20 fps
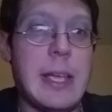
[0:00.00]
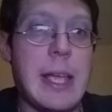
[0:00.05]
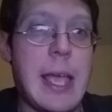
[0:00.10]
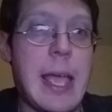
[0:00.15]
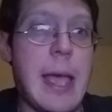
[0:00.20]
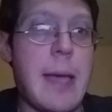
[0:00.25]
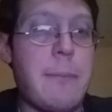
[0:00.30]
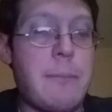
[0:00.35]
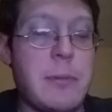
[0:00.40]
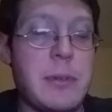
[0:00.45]

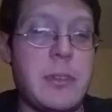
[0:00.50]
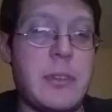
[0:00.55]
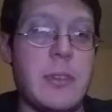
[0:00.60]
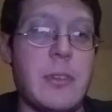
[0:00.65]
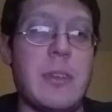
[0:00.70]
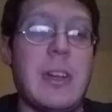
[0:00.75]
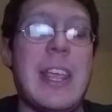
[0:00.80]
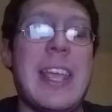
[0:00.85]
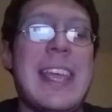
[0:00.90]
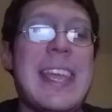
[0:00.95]

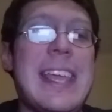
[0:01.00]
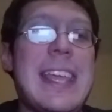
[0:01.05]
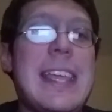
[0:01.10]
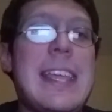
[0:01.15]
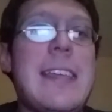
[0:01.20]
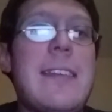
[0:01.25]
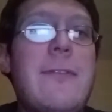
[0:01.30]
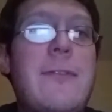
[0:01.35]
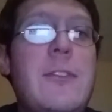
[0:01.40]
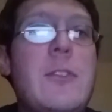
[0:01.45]
episode.
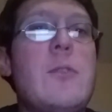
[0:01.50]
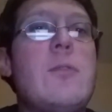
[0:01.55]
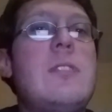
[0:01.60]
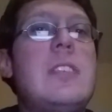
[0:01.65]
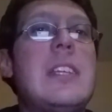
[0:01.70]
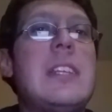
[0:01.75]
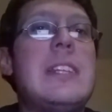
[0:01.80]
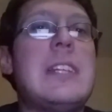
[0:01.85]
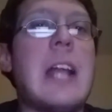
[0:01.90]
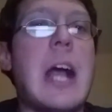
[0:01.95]
If you
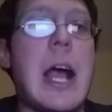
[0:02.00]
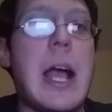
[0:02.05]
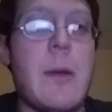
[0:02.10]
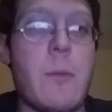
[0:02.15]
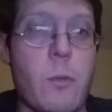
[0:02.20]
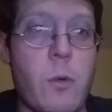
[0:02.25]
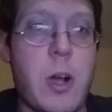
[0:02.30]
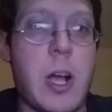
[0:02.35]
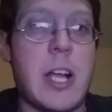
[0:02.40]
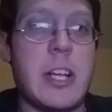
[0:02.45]
did
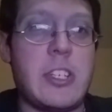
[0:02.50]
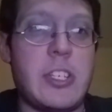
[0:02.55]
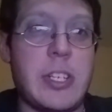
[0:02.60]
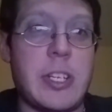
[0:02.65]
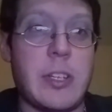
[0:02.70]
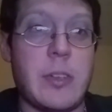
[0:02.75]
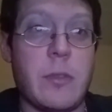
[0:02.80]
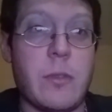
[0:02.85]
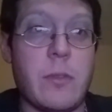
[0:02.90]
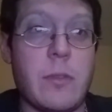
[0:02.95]
not watch
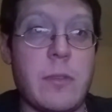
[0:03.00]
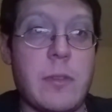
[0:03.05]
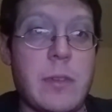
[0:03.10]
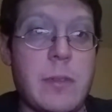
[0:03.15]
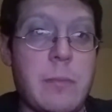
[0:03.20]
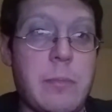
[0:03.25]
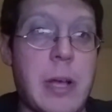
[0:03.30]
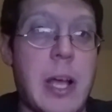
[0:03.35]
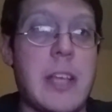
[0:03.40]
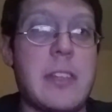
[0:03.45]
it,
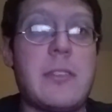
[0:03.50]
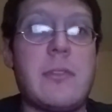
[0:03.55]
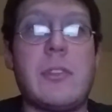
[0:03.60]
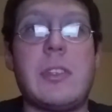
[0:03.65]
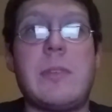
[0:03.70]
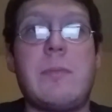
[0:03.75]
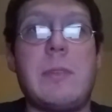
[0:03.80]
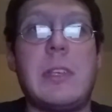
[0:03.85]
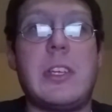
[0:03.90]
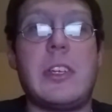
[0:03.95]

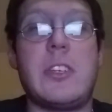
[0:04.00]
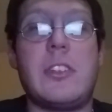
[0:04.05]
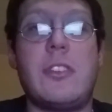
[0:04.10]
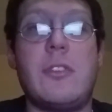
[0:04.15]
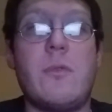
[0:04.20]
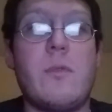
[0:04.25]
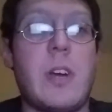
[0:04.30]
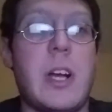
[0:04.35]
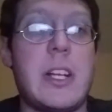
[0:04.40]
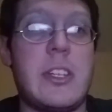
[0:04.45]
possibly because
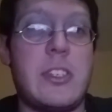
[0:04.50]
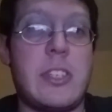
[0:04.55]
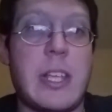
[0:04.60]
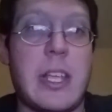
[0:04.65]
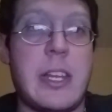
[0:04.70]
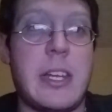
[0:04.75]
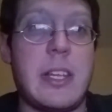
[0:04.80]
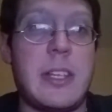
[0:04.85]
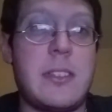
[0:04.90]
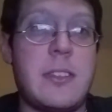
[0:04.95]
you watched
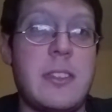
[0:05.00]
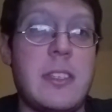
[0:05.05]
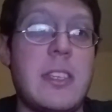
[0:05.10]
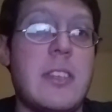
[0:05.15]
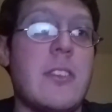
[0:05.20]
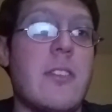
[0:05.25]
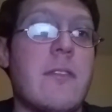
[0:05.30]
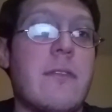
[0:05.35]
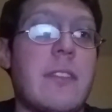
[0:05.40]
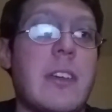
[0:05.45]

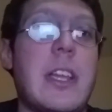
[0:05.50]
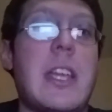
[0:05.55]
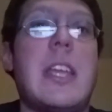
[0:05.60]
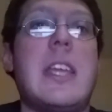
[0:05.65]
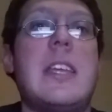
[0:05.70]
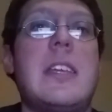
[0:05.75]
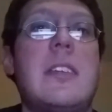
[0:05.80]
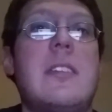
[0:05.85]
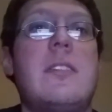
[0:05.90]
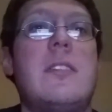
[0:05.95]
NXT over
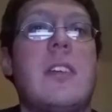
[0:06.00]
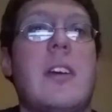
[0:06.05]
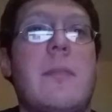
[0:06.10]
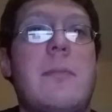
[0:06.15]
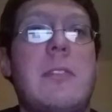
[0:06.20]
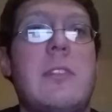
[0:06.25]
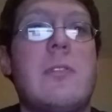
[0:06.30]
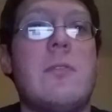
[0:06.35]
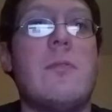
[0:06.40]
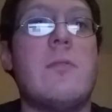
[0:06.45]

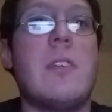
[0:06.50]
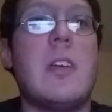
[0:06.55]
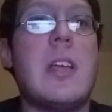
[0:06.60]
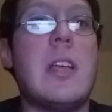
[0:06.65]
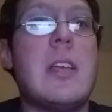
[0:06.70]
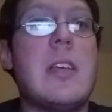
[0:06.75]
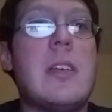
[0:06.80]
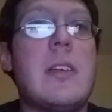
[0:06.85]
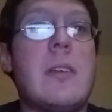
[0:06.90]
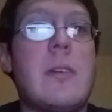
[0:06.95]
AEW,
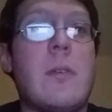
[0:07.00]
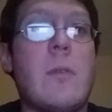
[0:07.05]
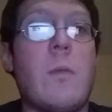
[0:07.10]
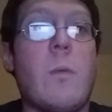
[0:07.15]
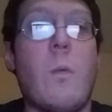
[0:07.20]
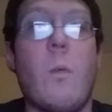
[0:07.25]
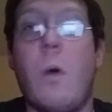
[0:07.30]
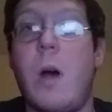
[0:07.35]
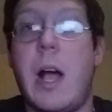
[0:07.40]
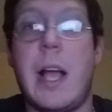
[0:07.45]

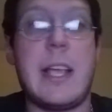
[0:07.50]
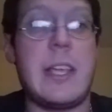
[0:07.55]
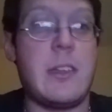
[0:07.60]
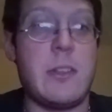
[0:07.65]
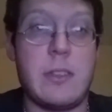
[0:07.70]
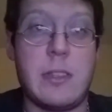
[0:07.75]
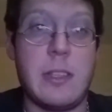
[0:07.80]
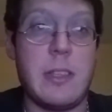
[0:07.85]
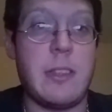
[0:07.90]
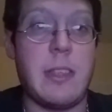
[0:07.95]
why
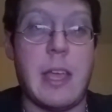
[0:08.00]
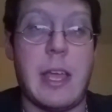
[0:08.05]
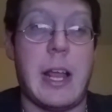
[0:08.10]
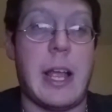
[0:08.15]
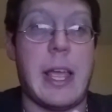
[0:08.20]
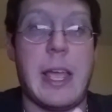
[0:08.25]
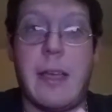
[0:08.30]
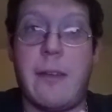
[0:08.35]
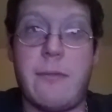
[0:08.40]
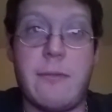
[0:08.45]
you did that,
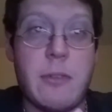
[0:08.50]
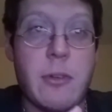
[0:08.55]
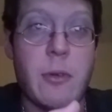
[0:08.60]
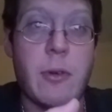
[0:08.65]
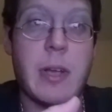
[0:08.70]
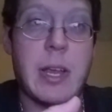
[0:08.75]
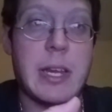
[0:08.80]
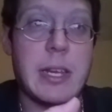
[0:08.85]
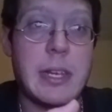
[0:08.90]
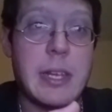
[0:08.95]
I have no
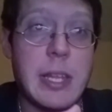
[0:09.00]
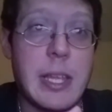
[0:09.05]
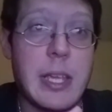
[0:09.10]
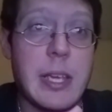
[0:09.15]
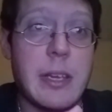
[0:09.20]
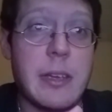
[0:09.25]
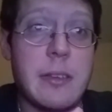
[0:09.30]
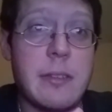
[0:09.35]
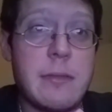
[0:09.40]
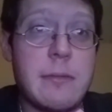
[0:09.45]

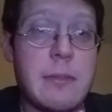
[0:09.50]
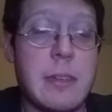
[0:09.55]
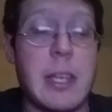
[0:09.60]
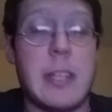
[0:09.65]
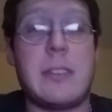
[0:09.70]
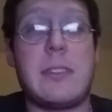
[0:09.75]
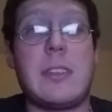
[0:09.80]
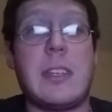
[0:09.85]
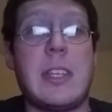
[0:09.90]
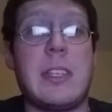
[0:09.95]
idea.
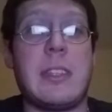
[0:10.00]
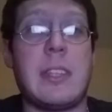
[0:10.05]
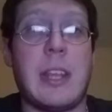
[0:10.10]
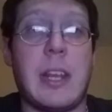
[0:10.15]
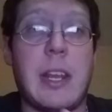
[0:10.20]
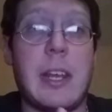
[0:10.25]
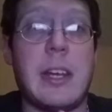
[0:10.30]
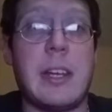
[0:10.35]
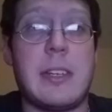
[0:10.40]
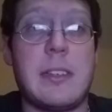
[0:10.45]
Not saying
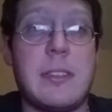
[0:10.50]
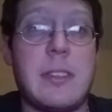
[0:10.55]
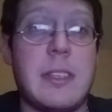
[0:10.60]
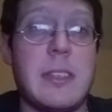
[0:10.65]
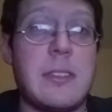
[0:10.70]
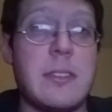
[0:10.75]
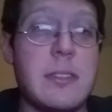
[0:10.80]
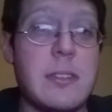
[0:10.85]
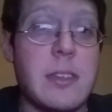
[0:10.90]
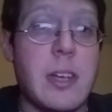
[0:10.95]
that
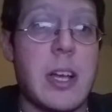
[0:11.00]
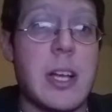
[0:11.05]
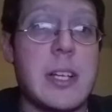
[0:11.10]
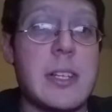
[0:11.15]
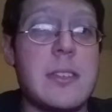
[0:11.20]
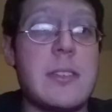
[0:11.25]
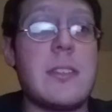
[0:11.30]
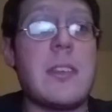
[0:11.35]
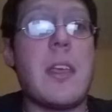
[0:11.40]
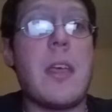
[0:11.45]
NXT
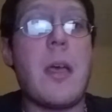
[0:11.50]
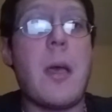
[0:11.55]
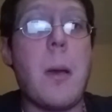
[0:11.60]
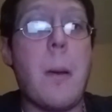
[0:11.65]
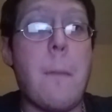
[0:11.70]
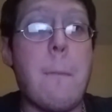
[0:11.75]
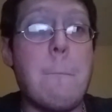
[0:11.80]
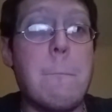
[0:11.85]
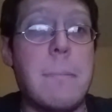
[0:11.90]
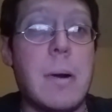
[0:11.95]
sucks,
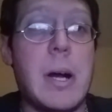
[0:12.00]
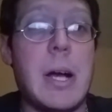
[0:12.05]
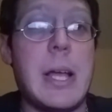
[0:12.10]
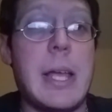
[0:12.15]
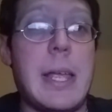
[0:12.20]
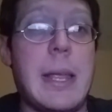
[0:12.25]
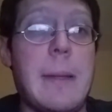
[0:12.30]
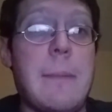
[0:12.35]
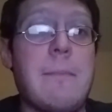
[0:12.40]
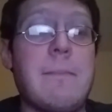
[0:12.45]

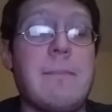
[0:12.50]
but